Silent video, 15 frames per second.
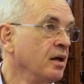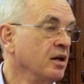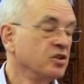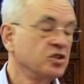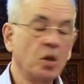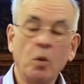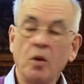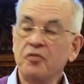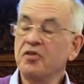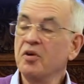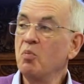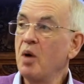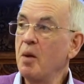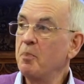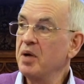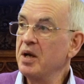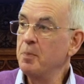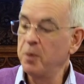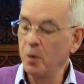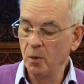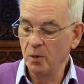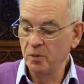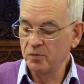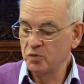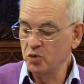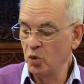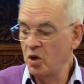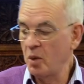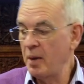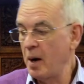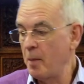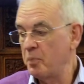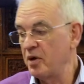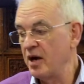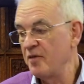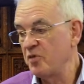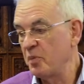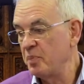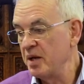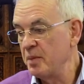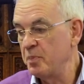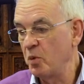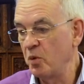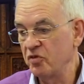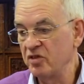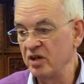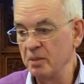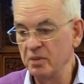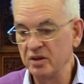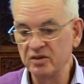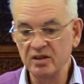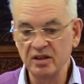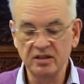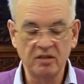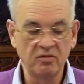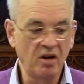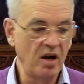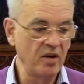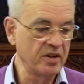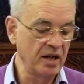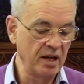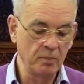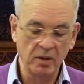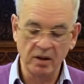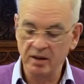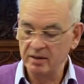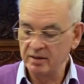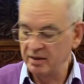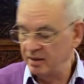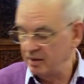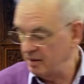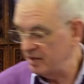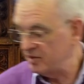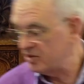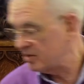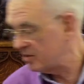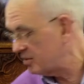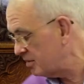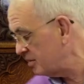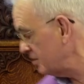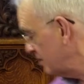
So often when people talk about praying for people with demons, they say, right, okay, well, let's